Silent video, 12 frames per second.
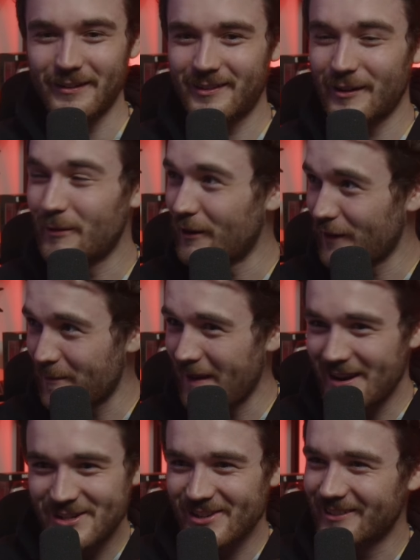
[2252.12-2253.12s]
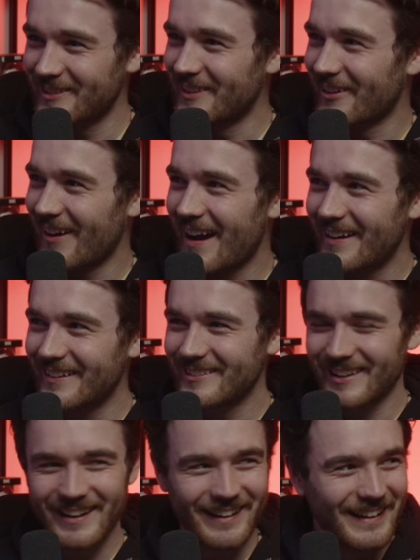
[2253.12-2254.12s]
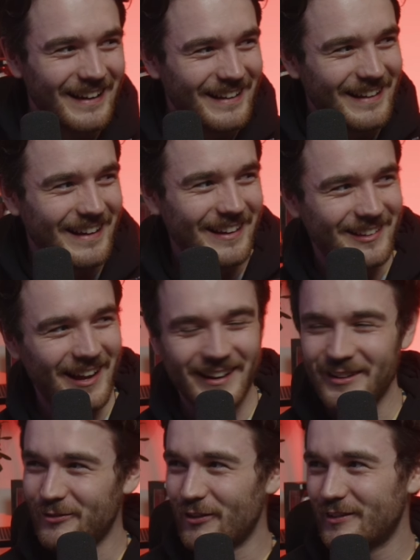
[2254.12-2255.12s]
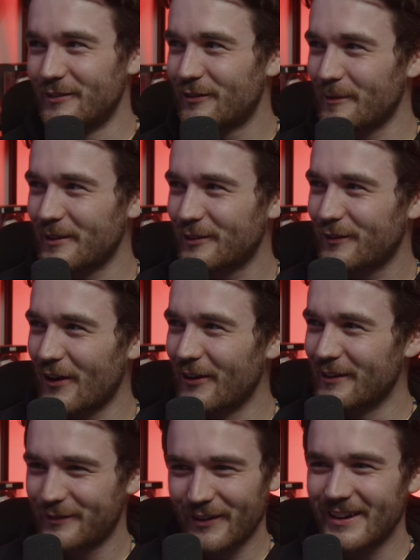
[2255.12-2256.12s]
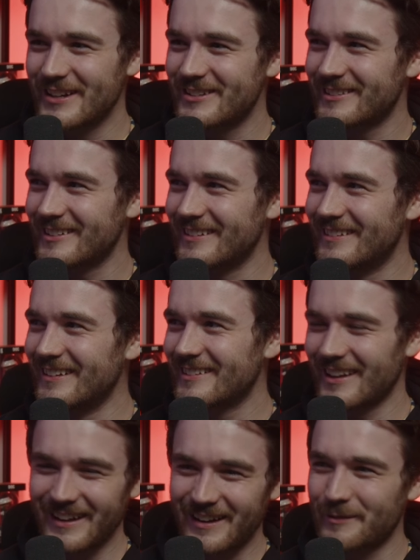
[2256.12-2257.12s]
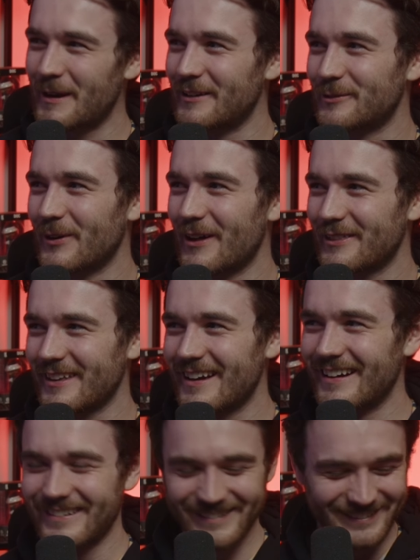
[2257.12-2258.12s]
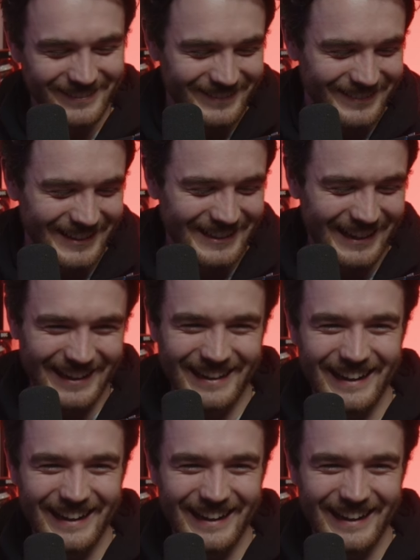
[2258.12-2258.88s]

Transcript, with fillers: one of our patrons in the crowd. He's uh his head has risen from his phone. He's very interested. He's, going to get his money's worth. He's definitely going to get his money's worth